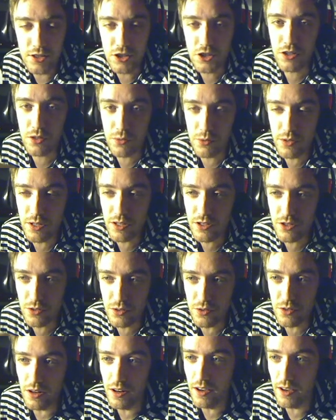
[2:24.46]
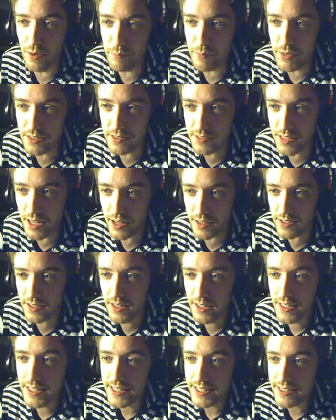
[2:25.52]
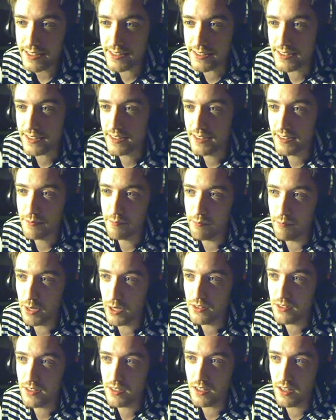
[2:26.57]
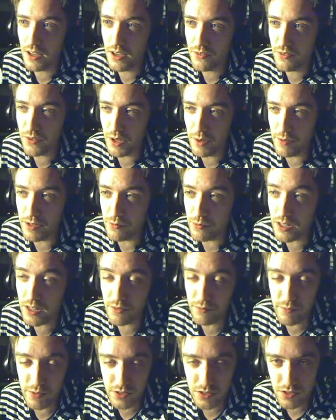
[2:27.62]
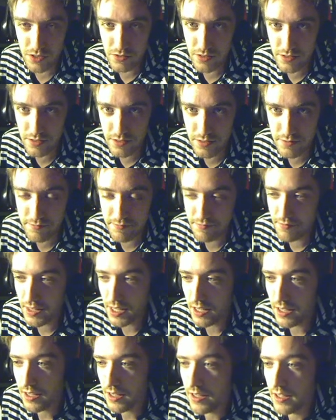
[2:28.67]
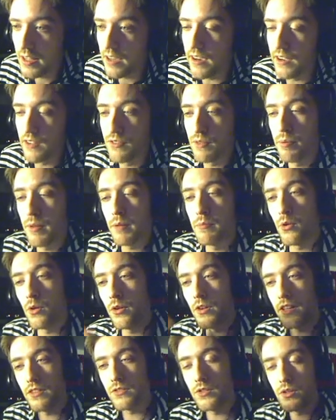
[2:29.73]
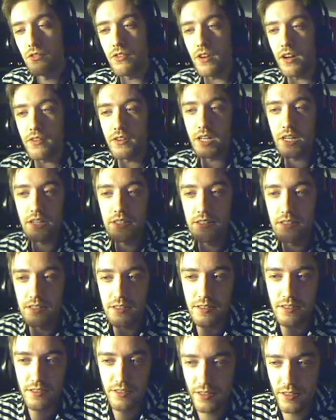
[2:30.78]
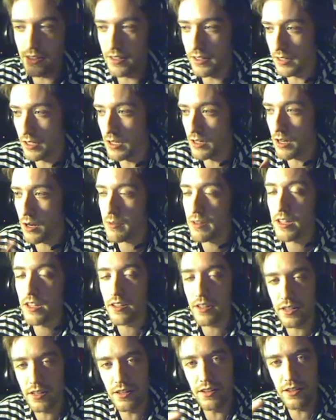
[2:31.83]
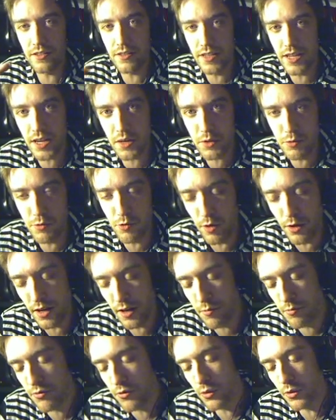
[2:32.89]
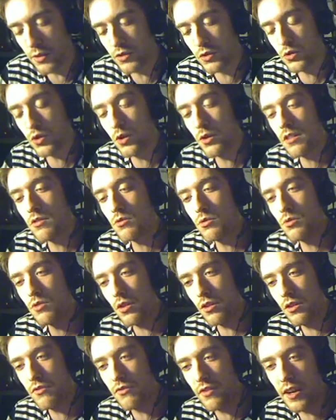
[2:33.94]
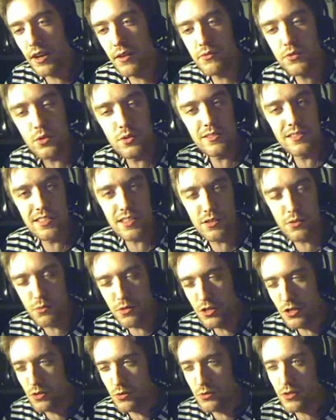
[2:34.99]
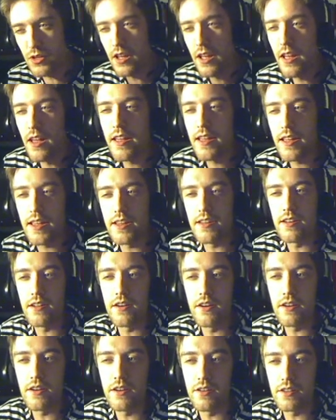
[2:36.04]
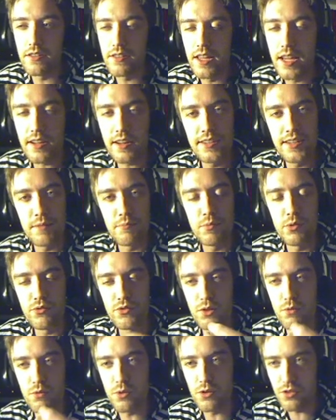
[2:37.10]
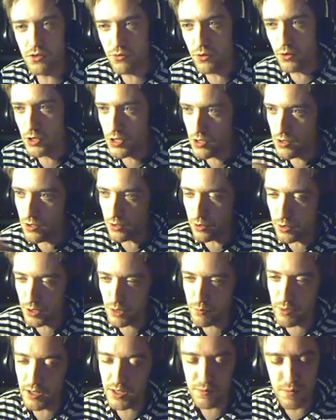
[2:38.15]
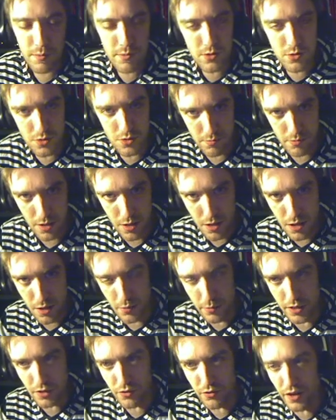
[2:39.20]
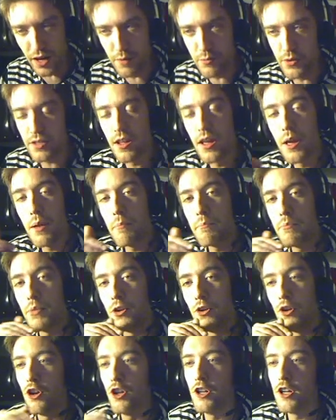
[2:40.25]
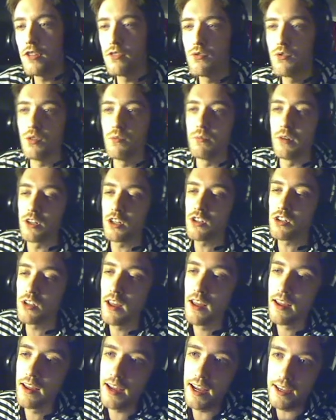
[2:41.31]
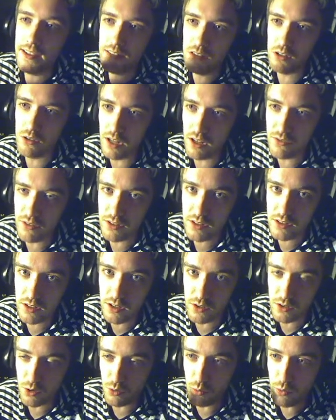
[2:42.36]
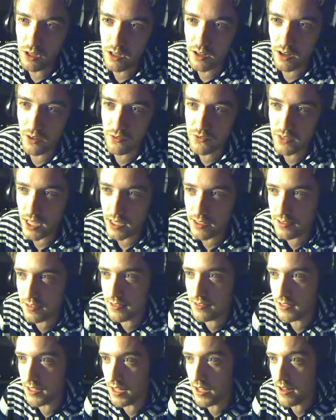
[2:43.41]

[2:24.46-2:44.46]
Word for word: creature-based uh, deck is Mount of, I mean, Week of Mercenaries. Uh, if you play more than thirty-five cards, uh, normally in a deck what you want to aim for is thirty to thirty-five, thirty-six creatures in uh, a deck, and then move towards Fortune or spells, maybe do some a little bit of hybrid, but not too much, as there are events called Week of Taxes and